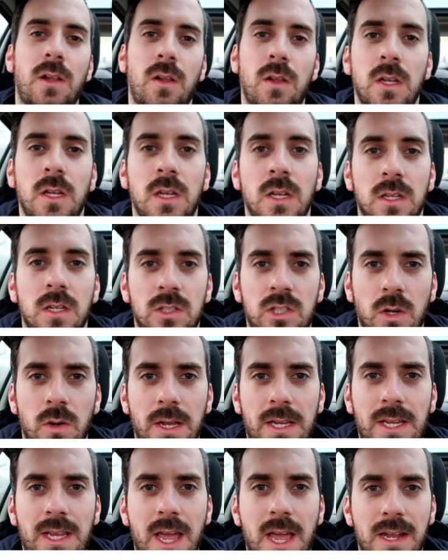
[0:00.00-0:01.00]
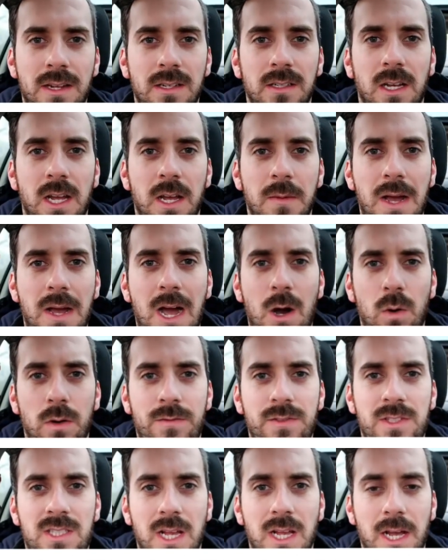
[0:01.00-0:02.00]
the hill so again, um, out
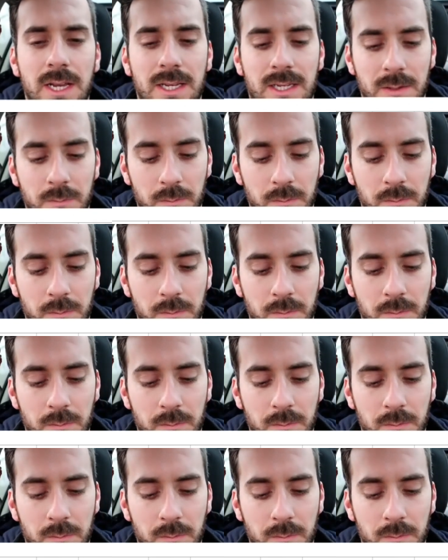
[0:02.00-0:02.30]
of sight